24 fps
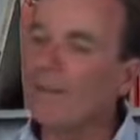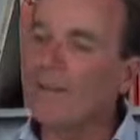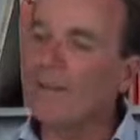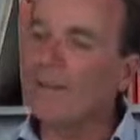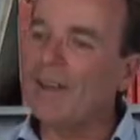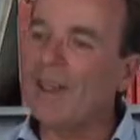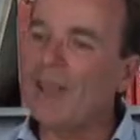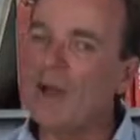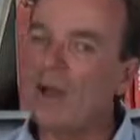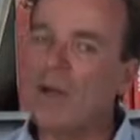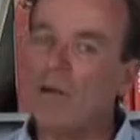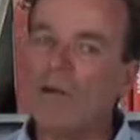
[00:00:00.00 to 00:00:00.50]

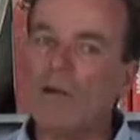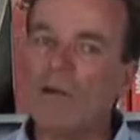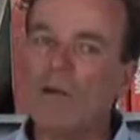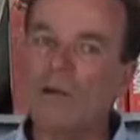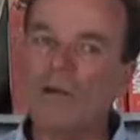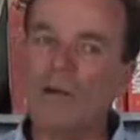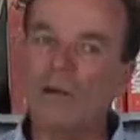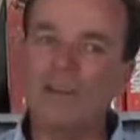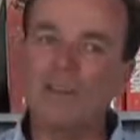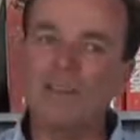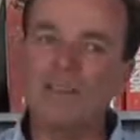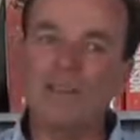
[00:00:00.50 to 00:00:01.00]
Now,
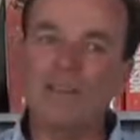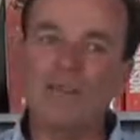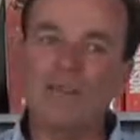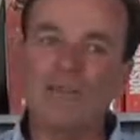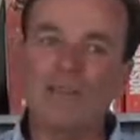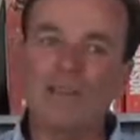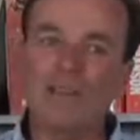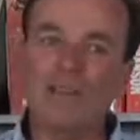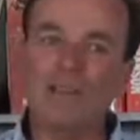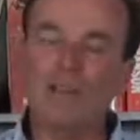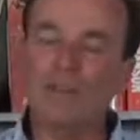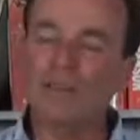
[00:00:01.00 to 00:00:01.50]
I
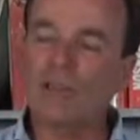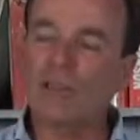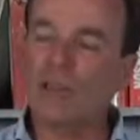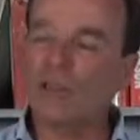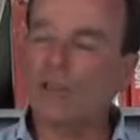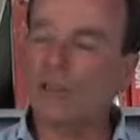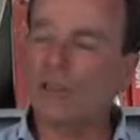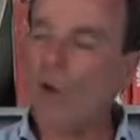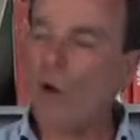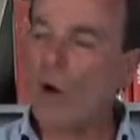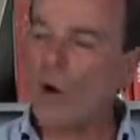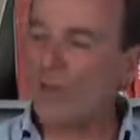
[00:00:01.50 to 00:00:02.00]
lived a
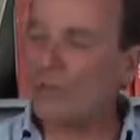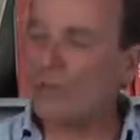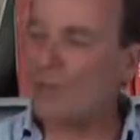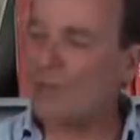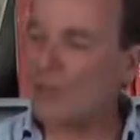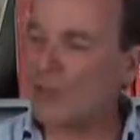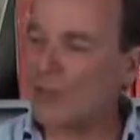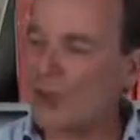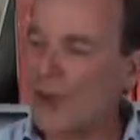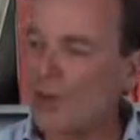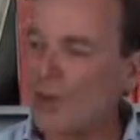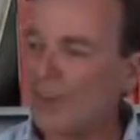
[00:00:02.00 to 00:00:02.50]

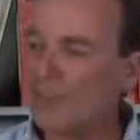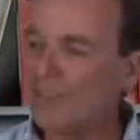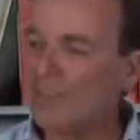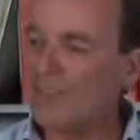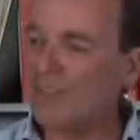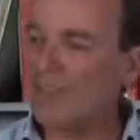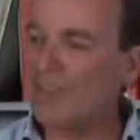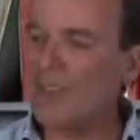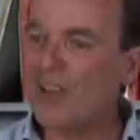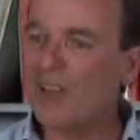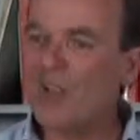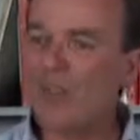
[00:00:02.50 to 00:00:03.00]
lifestyle
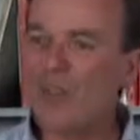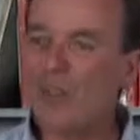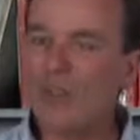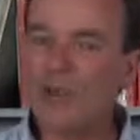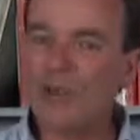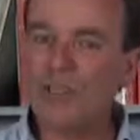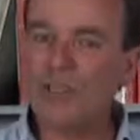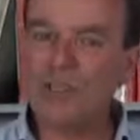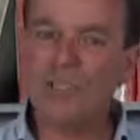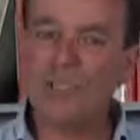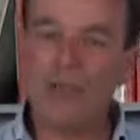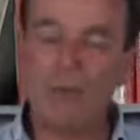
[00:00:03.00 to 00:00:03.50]
no
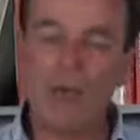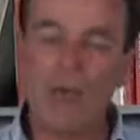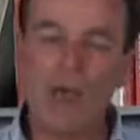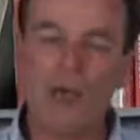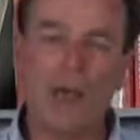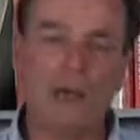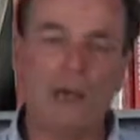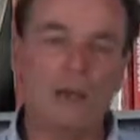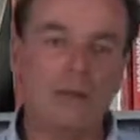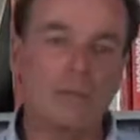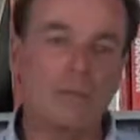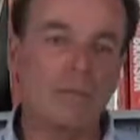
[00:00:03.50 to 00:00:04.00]
question
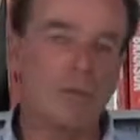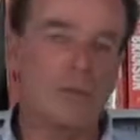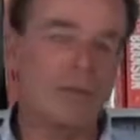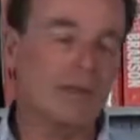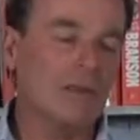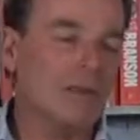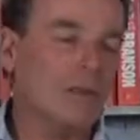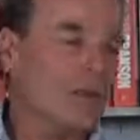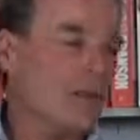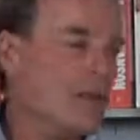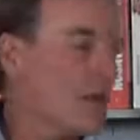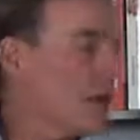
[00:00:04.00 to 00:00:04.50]
about it.
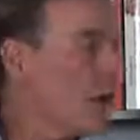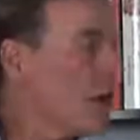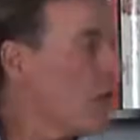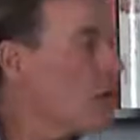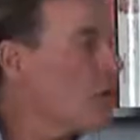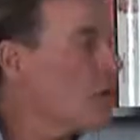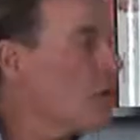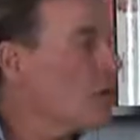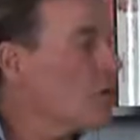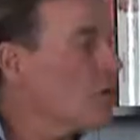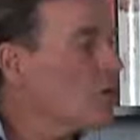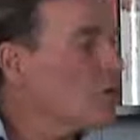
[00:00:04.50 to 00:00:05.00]
But
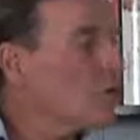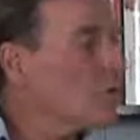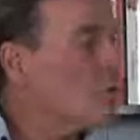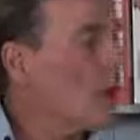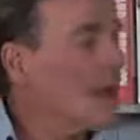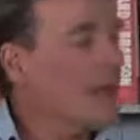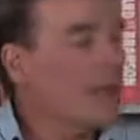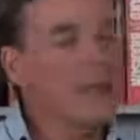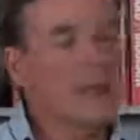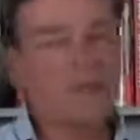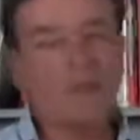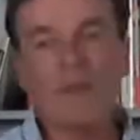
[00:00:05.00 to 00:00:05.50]
along the
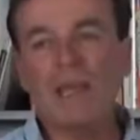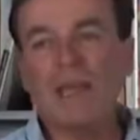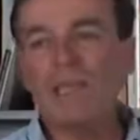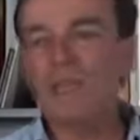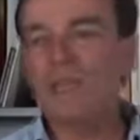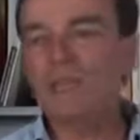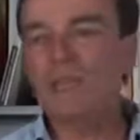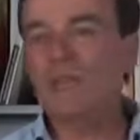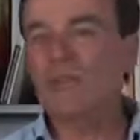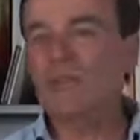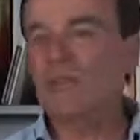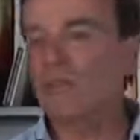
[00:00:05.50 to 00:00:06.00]
way,
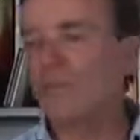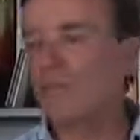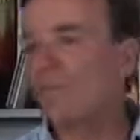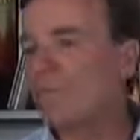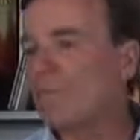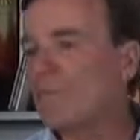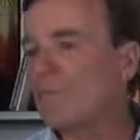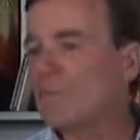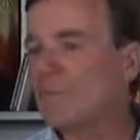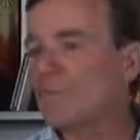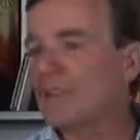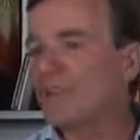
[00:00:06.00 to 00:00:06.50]
managed to sort of
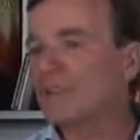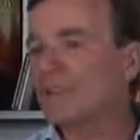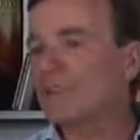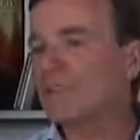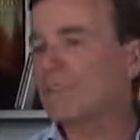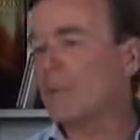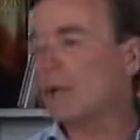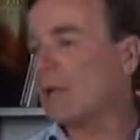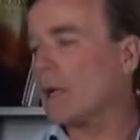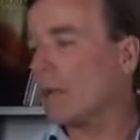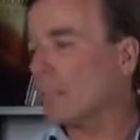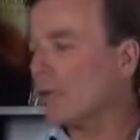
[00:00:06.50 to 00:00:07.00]

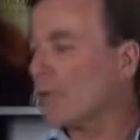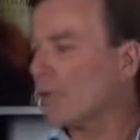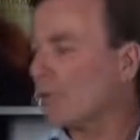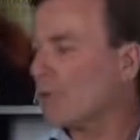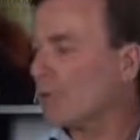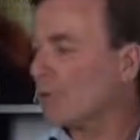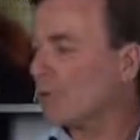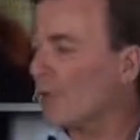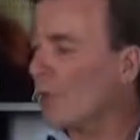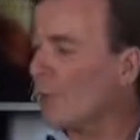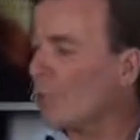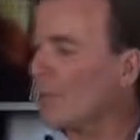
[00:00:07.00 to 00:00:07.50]
stack up a
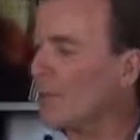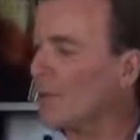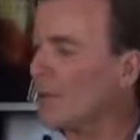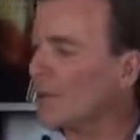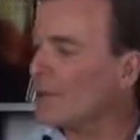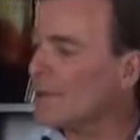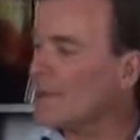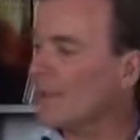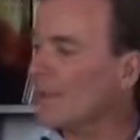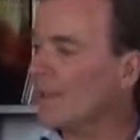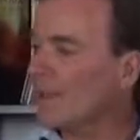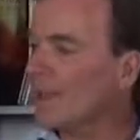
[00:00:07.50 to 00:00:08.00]
few
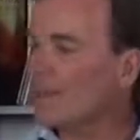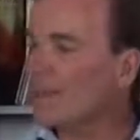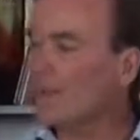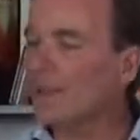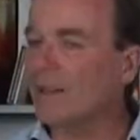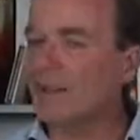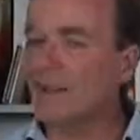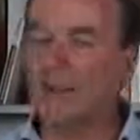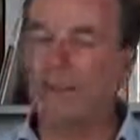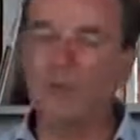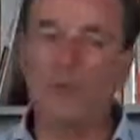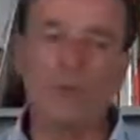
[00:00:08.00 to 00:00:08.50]
coins and
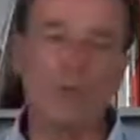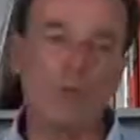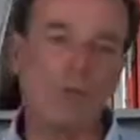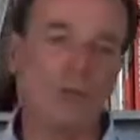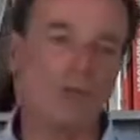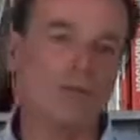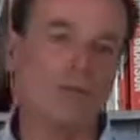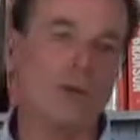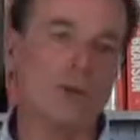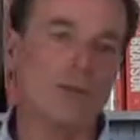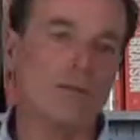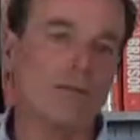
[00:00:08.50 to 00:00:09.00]
uh, even
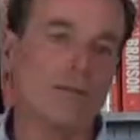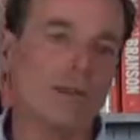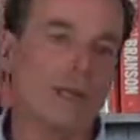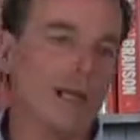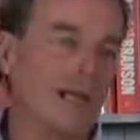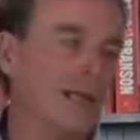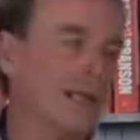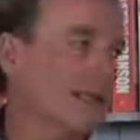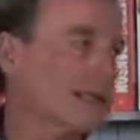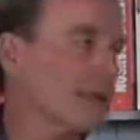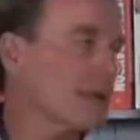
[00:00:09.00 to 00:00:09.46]
more so of late.